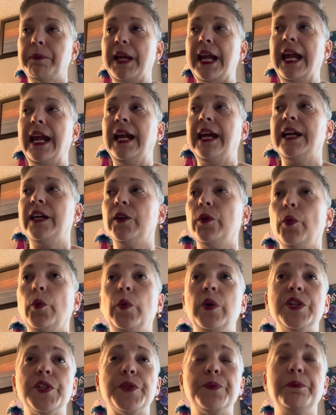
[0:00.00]
And it
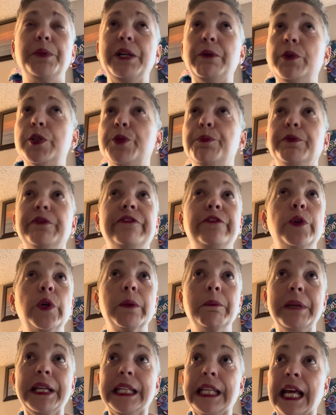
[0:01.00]
was before
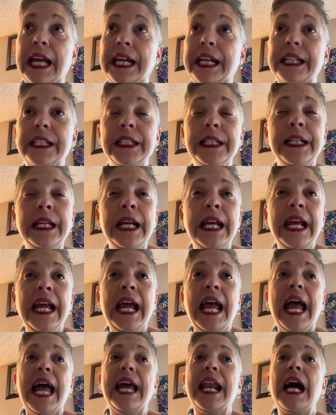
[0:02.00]
midnight,
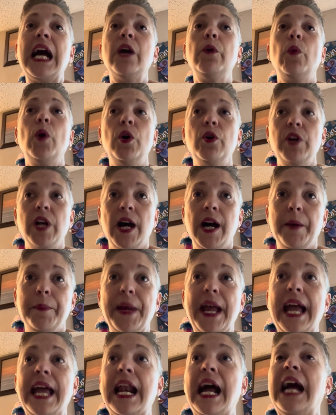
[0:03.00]
and I woke up
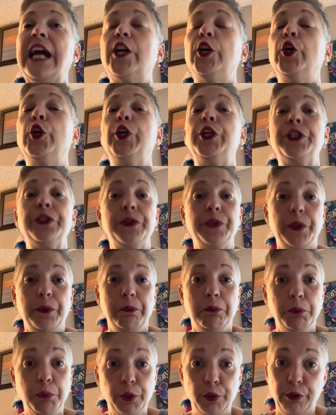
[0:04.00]
and I couldn't
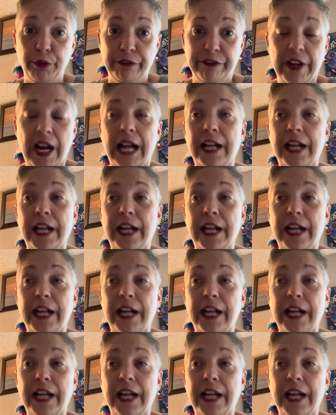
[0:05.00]
move.